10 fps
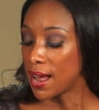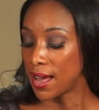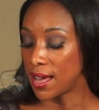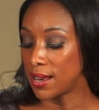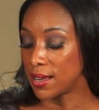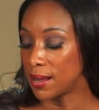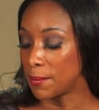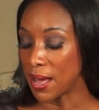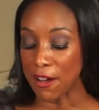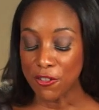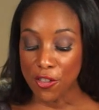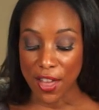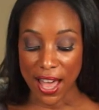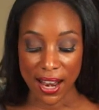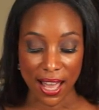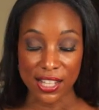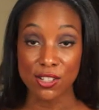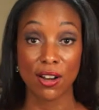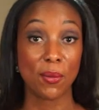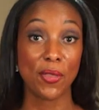And after that, I
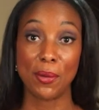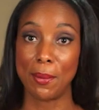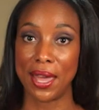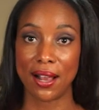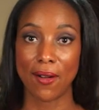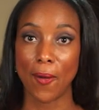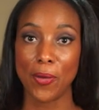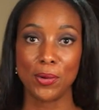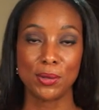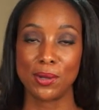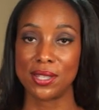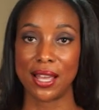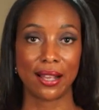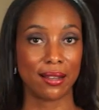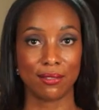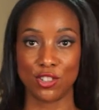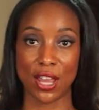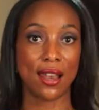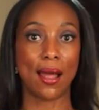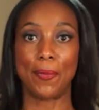started with the mangoes, which was like
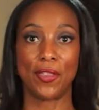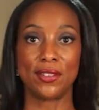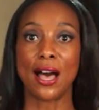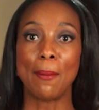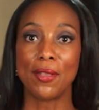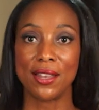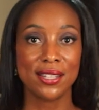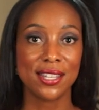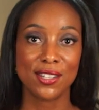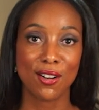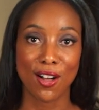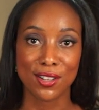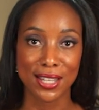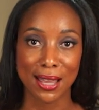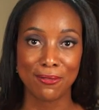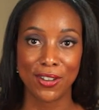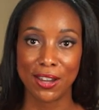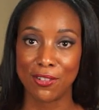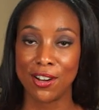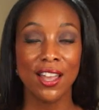shot up to the top of the list as her all-time
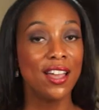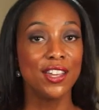favorite.